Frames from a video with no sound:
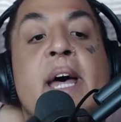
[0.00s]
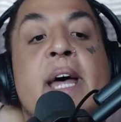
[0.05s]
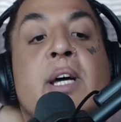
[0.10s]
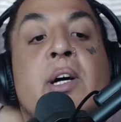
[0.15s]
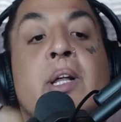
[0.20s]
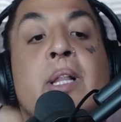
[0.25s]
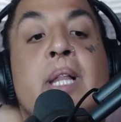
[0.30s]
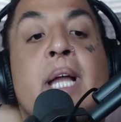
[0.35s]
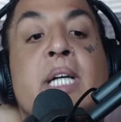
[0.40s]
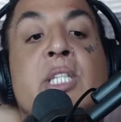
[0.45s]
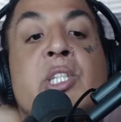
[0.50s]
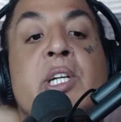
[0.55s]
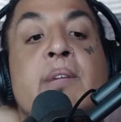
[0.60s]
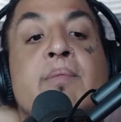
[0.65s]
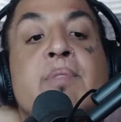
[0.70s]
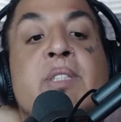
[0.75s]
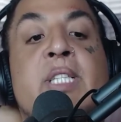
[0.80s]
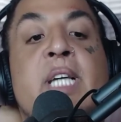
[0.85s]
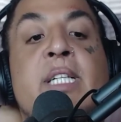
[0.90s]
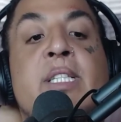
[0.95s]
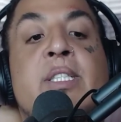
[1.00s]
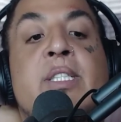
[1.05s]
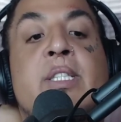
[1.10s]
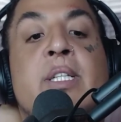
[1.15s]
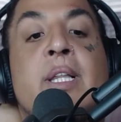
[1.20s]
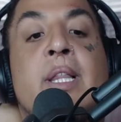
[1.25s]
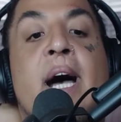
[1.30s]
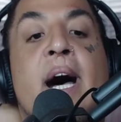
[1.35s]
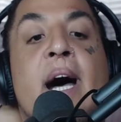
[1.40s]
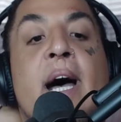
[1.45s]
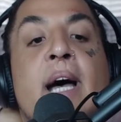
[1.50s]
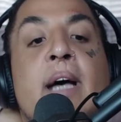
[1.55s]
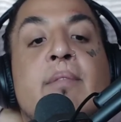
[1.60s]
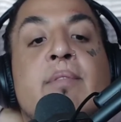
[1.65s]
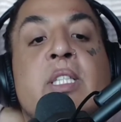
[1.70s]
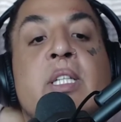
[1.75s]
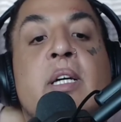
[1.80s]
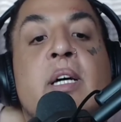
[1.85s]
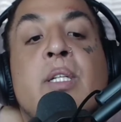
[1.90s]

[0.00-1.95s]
a collection of saints' lives.